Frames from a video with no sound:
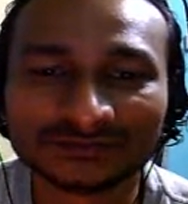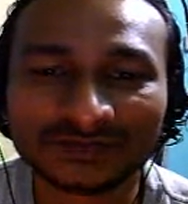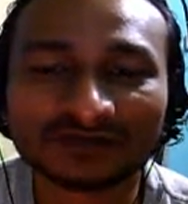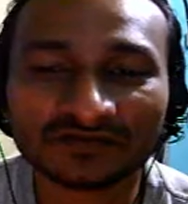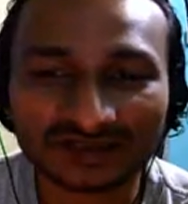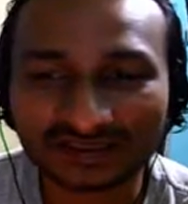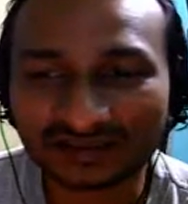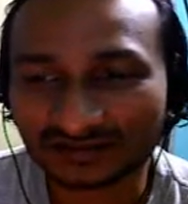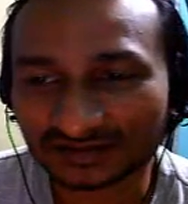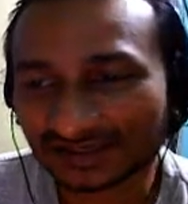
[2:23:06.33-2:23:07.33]
Obviously
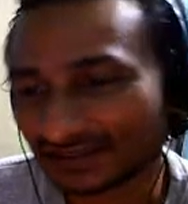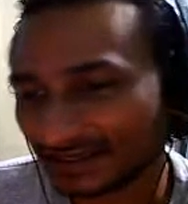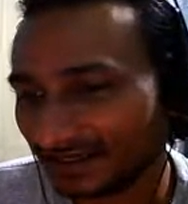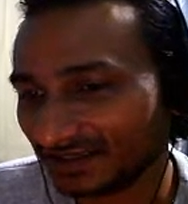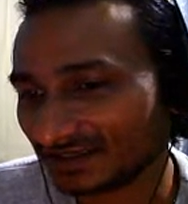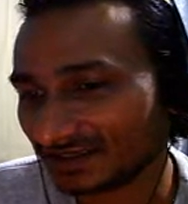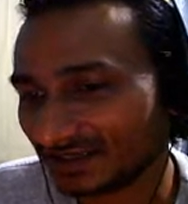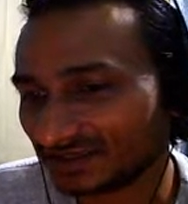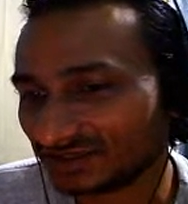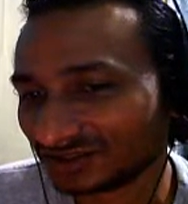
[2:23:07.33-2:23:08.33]
not as nice
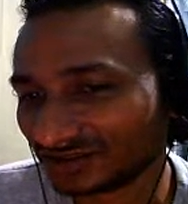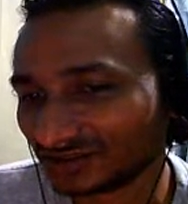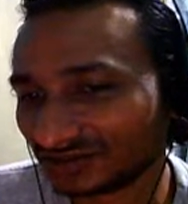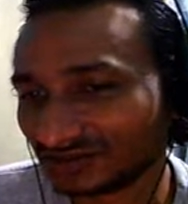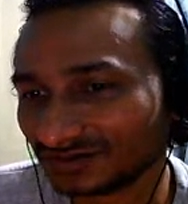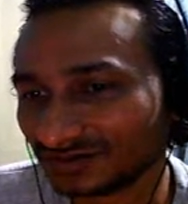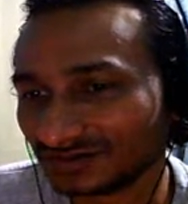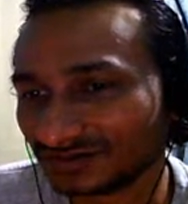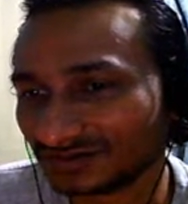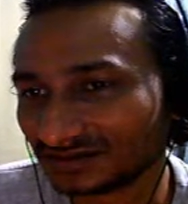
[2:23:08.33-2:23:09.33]
as Joe
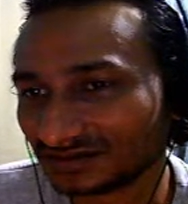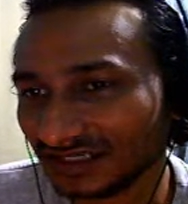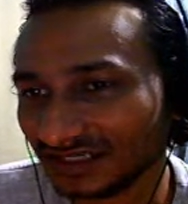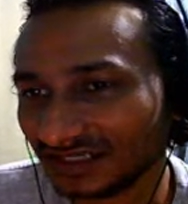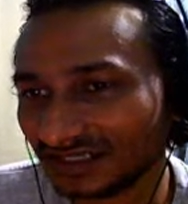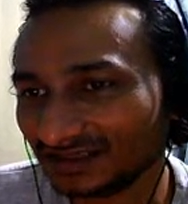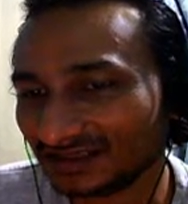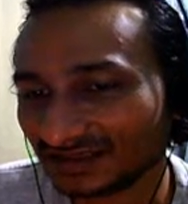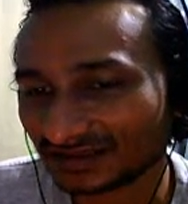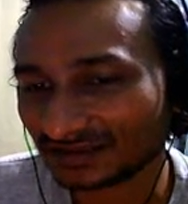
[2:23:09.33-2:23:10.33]

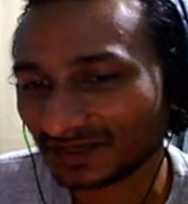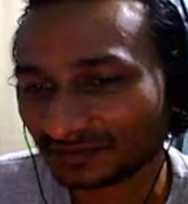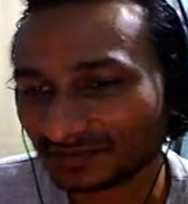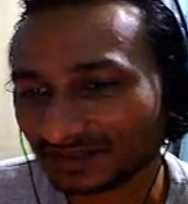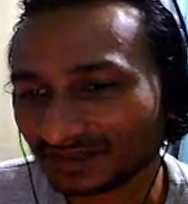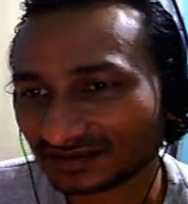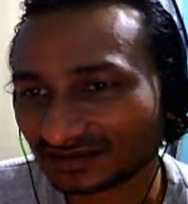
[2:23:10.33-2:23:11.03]
Nadine's apartment,